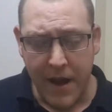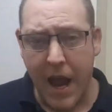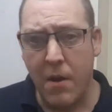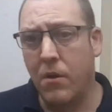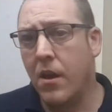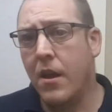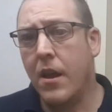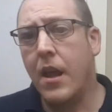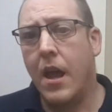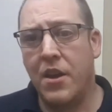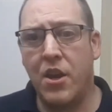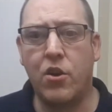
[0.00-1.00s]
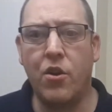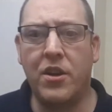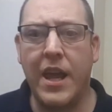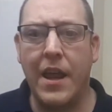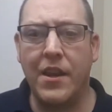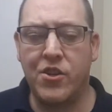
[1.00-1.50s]
Now, you
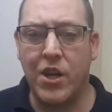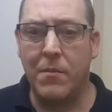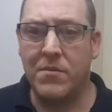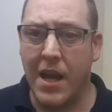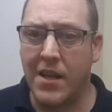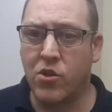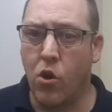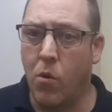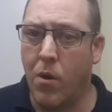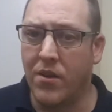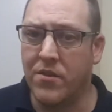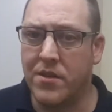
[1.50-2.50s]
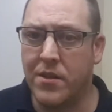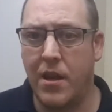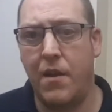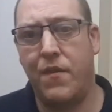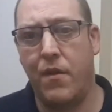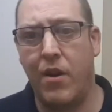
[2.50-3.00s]
could get the cheap Tesco ones
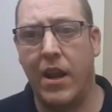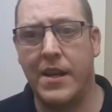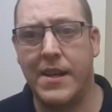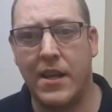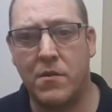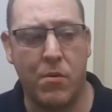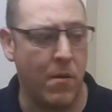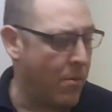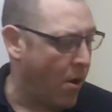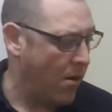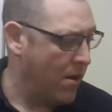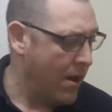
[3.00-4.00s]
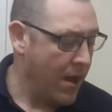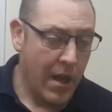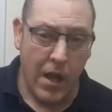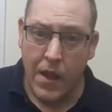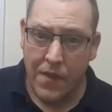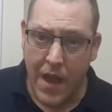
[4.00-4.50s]
if you're really desperate, but
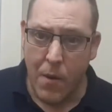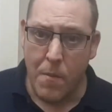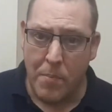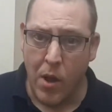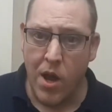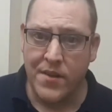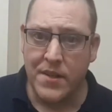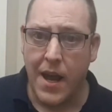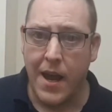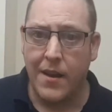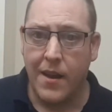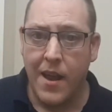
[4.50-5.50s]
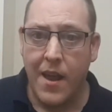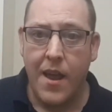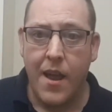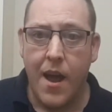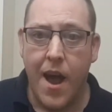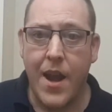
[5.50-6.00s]
they were bird's eye.
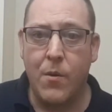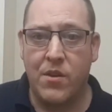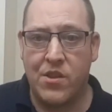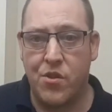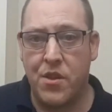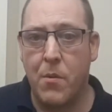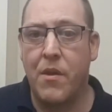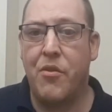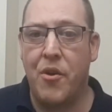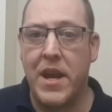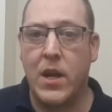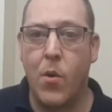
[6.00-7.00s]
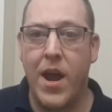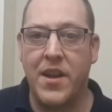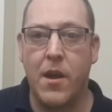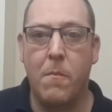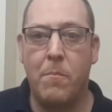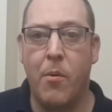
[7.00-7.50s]
And it was they were
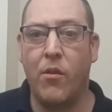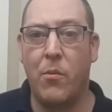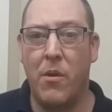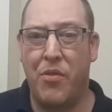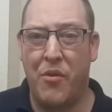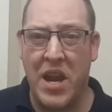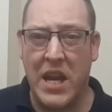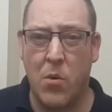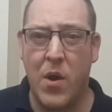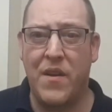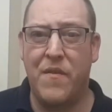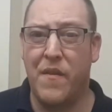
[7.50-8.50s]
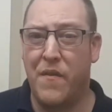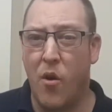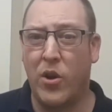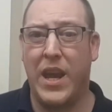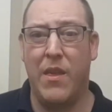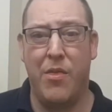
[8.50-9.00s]
£3, but they were £3 for
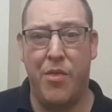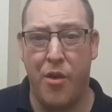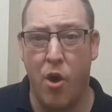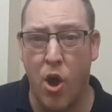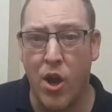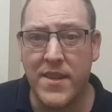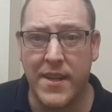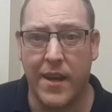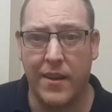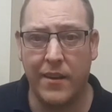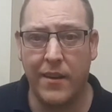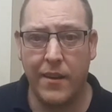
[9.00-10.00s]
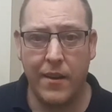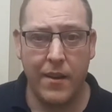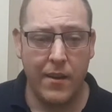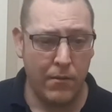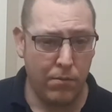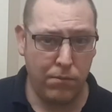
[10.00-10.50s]
fucking 30.
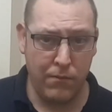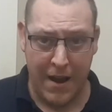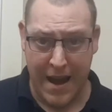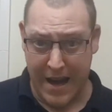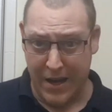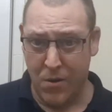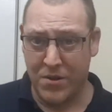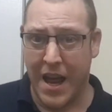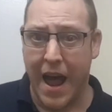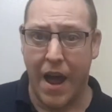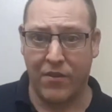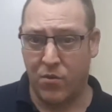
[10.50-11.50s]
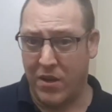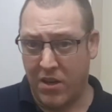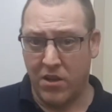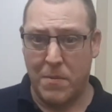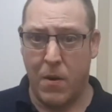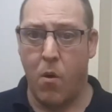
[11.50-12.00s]
Right, and I used that, so
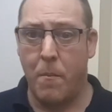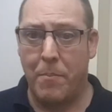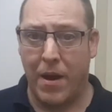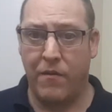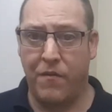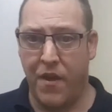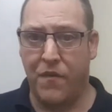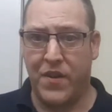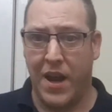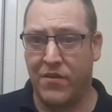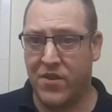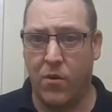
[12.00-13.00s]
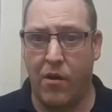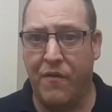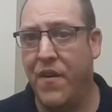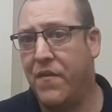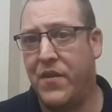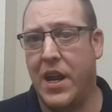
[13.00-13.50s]
it cost me £1.50. I've still
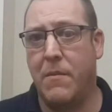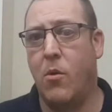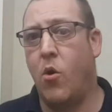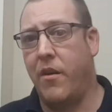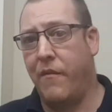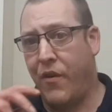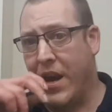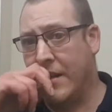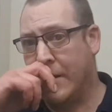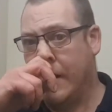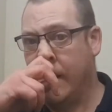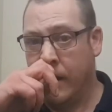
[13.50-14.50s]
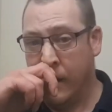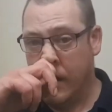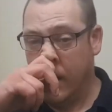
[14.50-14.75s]
got 15 more in the freezer.